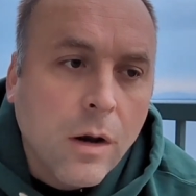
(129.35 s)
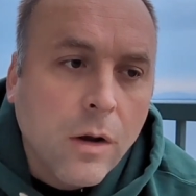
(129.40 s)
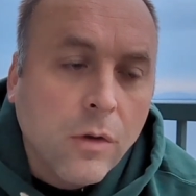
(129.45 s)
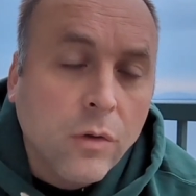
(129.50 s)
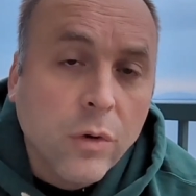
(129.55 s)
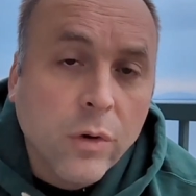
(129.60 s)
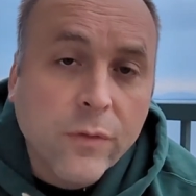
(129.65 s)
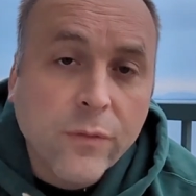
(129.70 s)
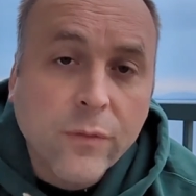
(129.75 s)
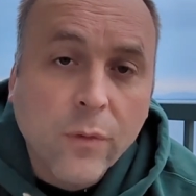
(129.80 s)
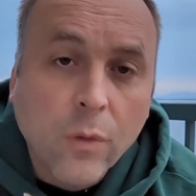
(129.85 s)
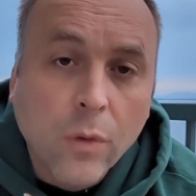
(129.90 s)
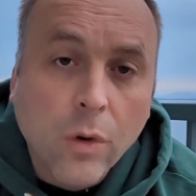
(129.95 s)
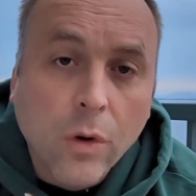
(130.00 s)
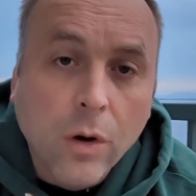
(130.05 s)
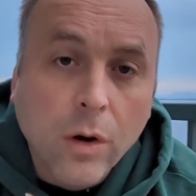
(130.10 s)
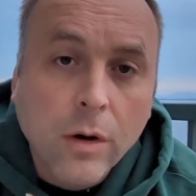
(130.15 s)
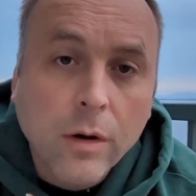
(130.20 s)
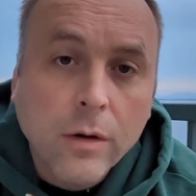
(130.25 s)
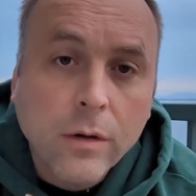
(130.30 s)
look
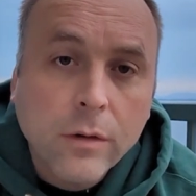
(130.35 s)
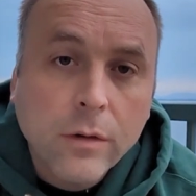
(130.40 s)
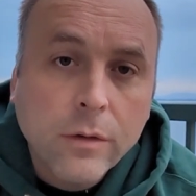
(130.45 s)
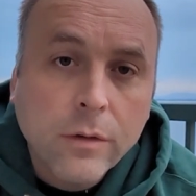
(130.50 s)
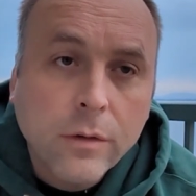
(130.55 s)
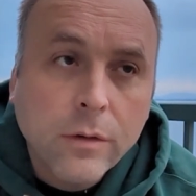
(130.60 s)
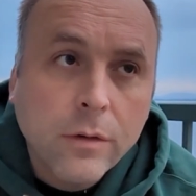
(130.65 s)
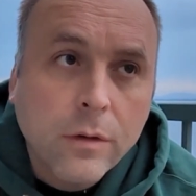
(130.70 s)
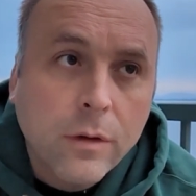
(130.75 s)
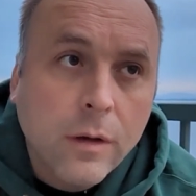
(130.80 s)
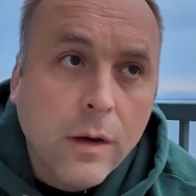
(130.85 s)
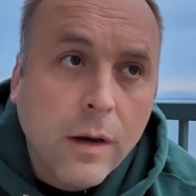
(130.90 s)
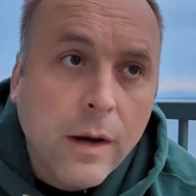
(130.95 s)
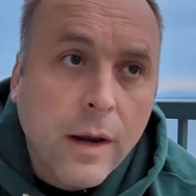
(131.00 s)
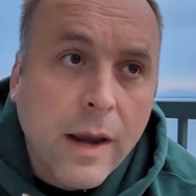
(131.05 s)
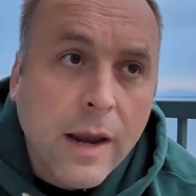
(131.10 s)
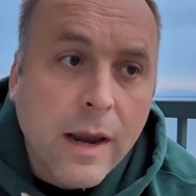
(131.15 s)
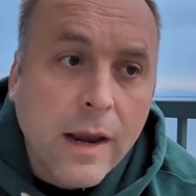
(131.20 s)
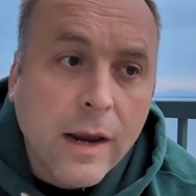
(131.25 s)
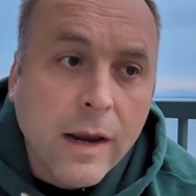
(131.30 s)
for
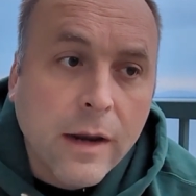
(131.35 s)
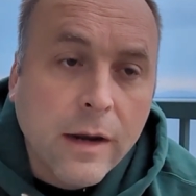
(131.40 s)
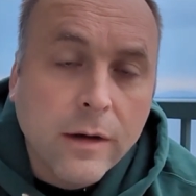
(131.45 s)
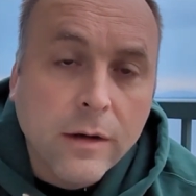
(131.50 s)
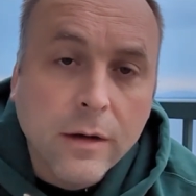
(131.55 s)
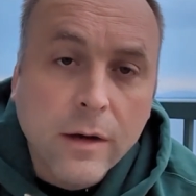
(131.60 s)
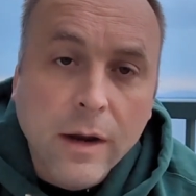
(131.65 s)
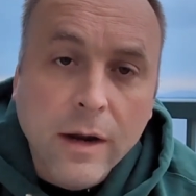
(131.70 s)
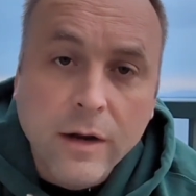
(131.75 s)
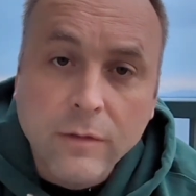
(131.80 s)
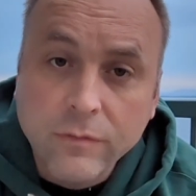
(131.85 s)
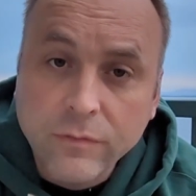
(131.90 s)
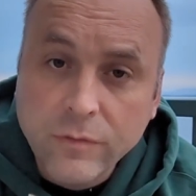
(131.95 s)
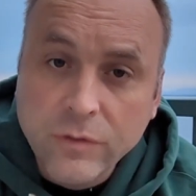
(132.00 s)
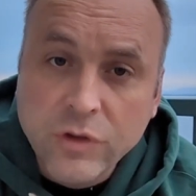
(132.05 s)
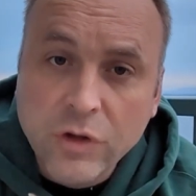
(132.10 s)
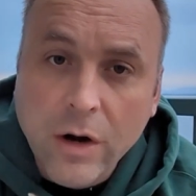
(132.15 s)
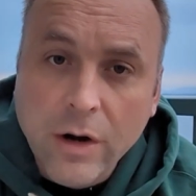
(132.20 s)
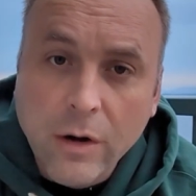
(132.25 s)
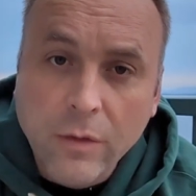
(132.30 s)
and kind of
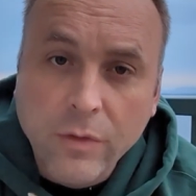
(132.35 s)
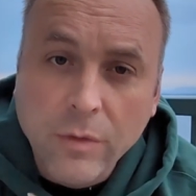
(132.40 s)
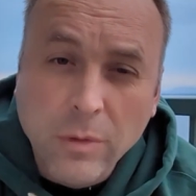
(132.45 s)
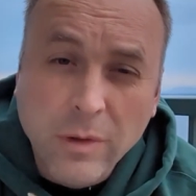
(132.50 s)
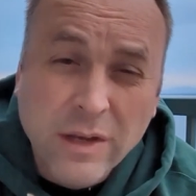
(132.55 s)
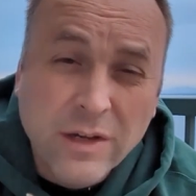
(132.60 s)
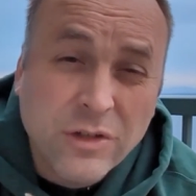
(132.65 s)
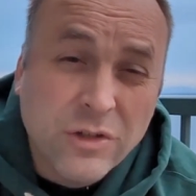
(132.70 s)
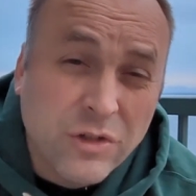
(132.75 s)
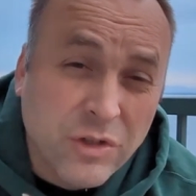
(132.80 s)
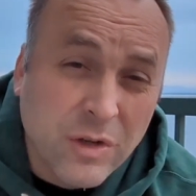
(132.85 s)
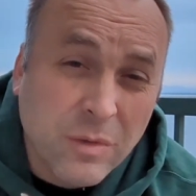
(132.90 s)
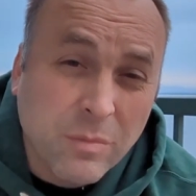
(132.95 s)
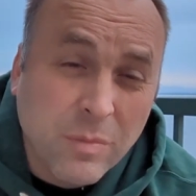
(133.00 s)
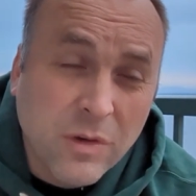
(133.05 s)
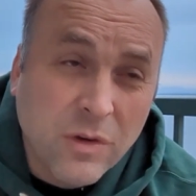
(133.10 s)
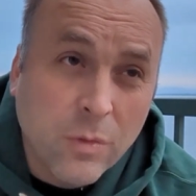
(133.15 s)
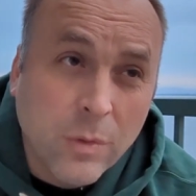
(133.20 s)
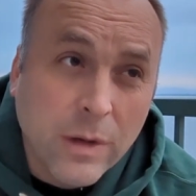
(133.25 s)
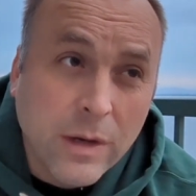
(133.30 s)
chart out the relationship
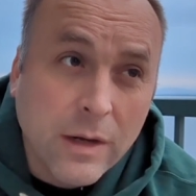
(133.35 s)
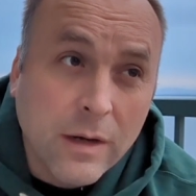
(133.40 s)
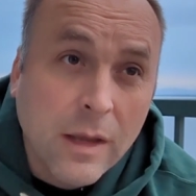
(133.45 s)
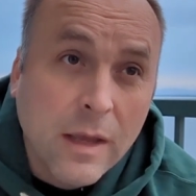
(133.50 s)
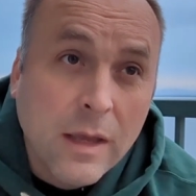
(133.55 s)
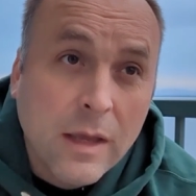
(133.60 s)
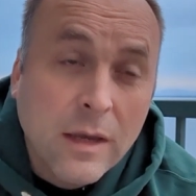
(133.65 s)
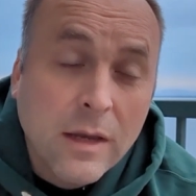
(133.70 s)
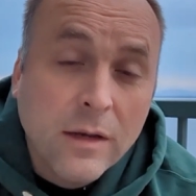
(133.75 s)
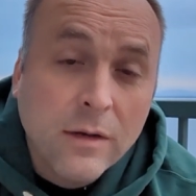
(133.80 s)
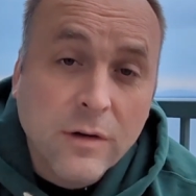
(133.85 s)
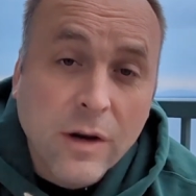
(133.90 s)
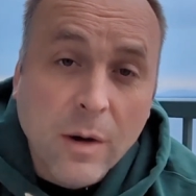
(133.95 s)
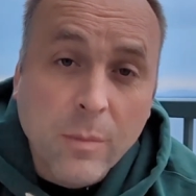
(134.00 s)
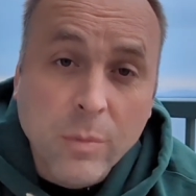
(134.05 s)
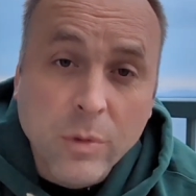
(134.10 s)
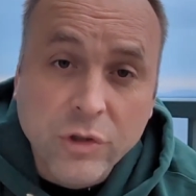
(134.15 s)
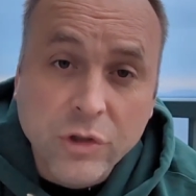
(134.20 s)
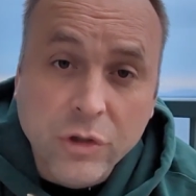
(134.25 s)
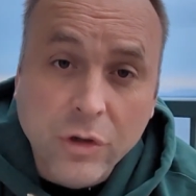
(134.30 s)
between
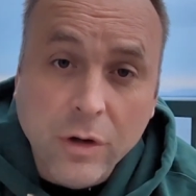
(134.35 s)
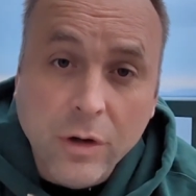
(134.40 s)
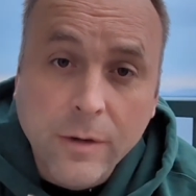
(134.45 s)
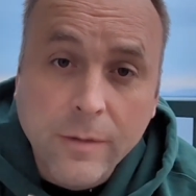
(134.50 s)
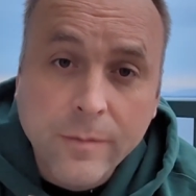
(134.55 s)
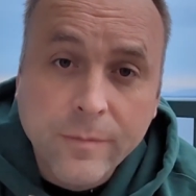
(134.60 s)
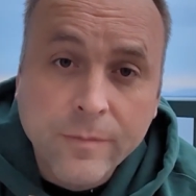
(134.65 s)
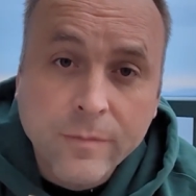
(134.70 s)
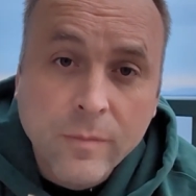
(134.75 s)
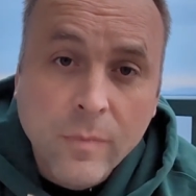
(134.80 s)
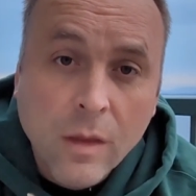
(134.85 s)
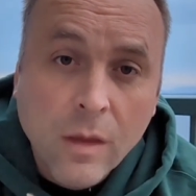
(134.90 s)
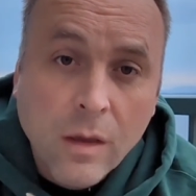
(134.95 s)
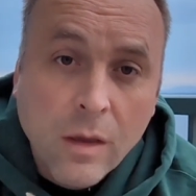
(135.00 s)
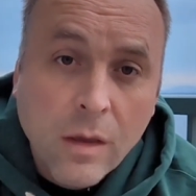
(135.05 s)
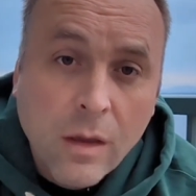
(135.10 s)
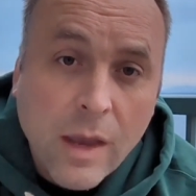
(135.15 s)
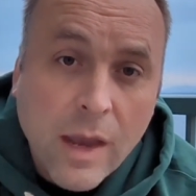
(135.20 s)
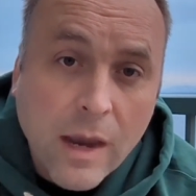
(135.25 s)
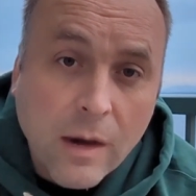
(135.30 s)
temperature
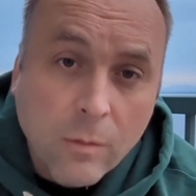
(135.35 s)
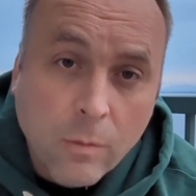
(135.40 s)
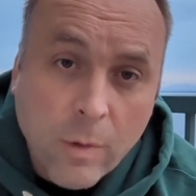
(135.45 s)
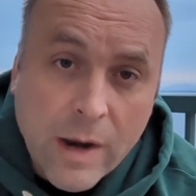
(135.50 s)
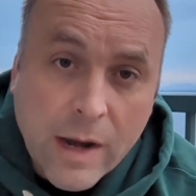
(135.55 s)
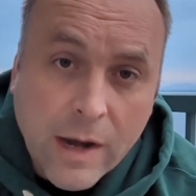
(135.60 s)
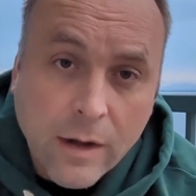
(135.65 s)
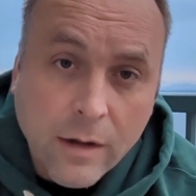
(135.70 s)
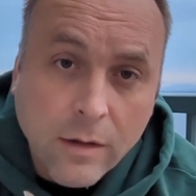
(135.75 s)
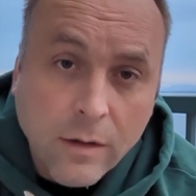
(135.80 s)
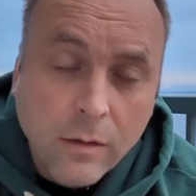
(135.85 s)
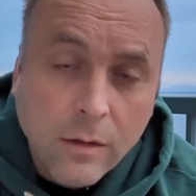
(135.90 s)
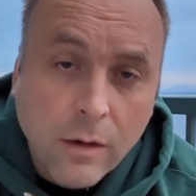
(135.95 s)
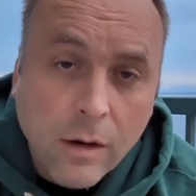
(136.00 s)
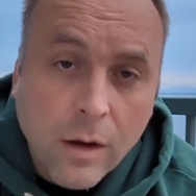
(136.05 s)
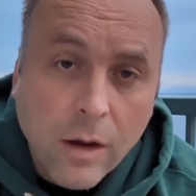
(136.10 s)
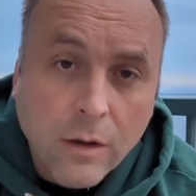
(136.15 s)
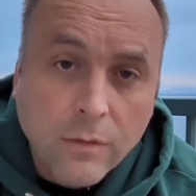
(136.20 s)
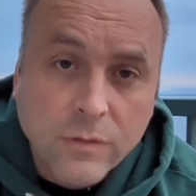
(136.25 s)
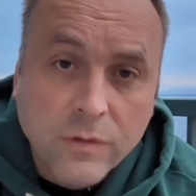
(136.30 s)
and weight
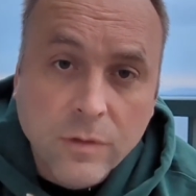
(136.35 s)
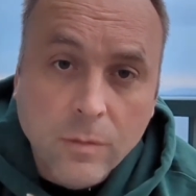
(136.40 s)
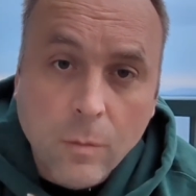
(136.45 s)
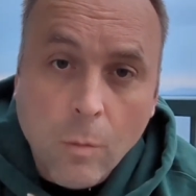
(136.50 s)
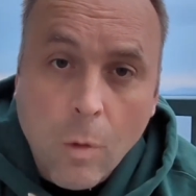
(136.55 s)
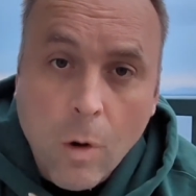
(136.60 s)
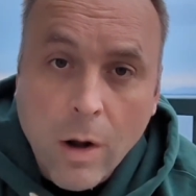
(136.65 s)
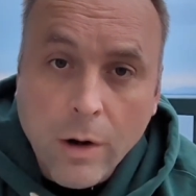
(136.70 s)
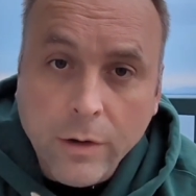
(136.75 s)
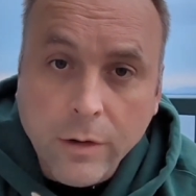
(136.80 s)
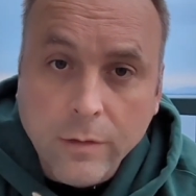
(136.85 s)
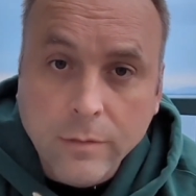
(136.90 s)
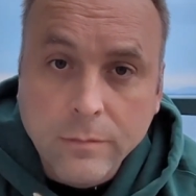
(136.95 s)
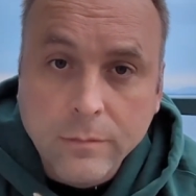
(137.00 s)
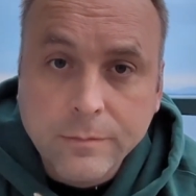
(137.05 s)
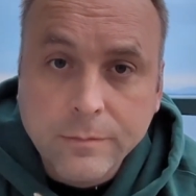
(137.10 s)
of some water.